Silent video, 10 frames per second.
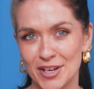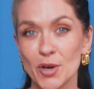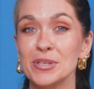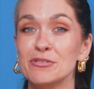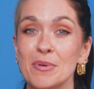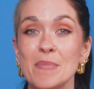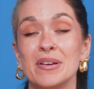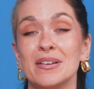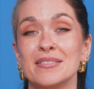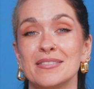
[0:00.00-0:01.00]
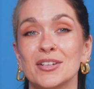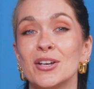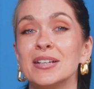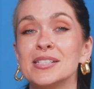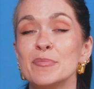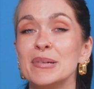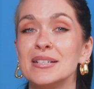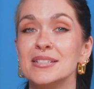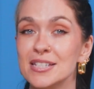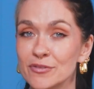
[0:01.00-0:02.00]
And always remember that colors
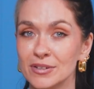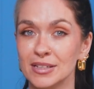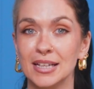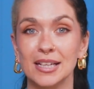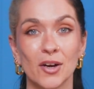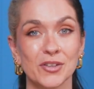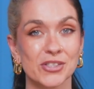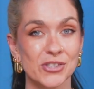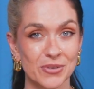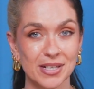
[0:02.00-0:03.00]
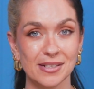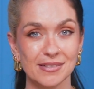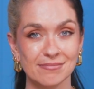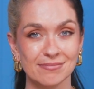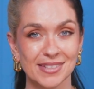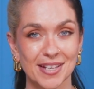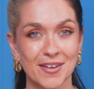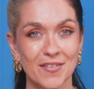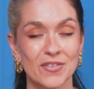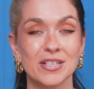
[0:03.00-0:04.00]
appear differently on screen
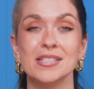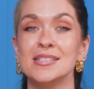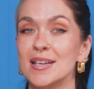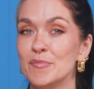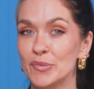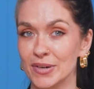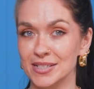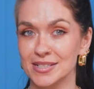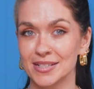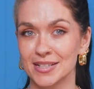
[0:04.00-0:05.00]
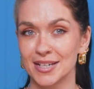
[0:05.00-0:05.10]
versus in print.